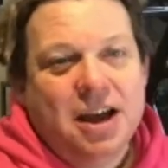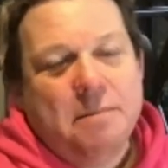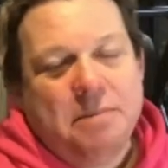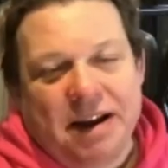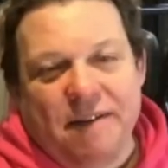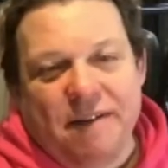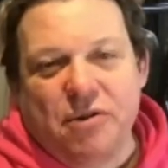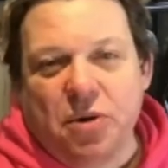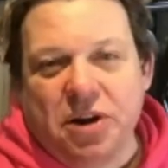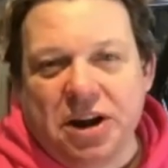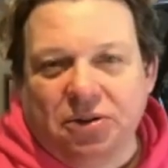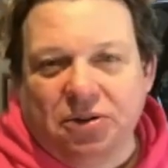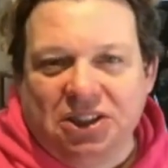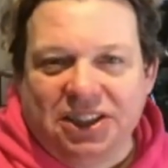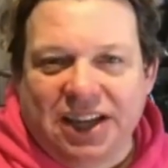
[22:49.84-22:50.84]
but everyone
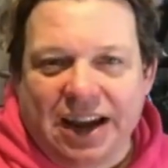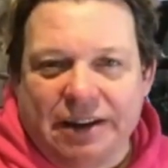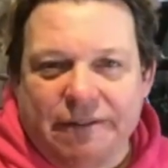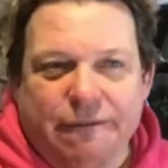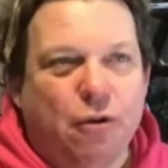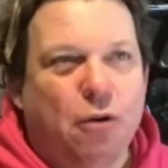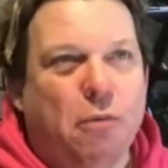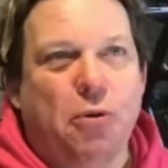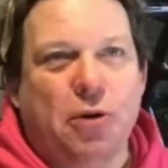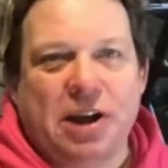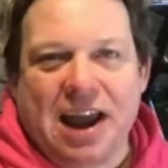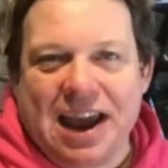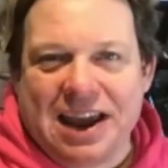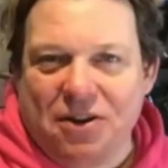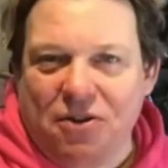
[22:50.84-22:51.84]
else is getting
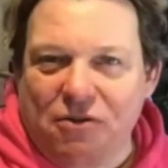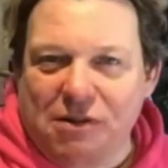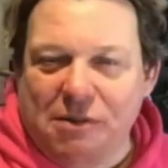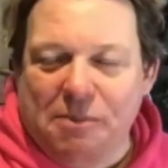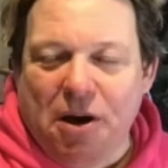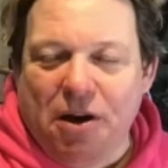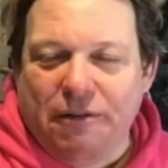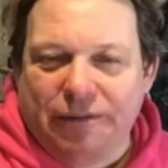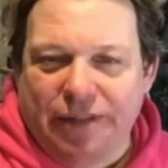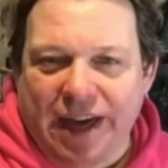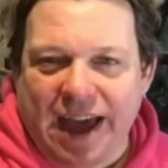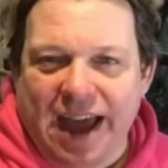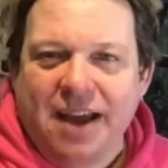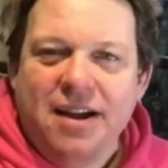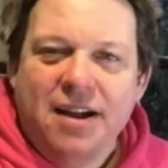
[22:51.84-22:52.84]
4.8 or above
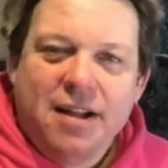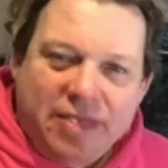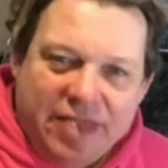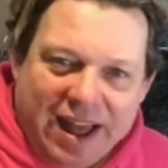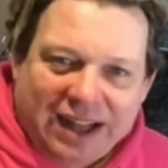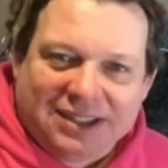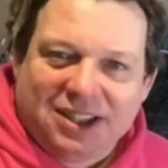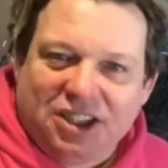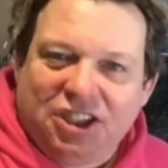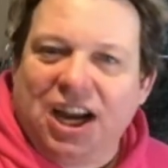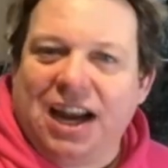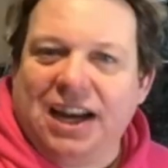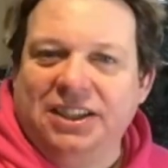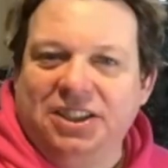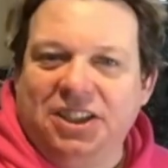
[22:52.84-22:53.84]
there, that's the
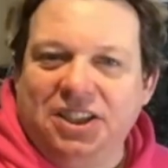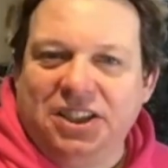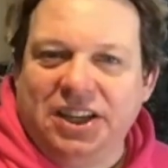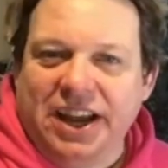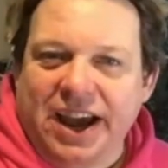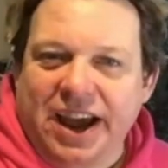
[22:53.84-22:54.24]
challenge, isn't it?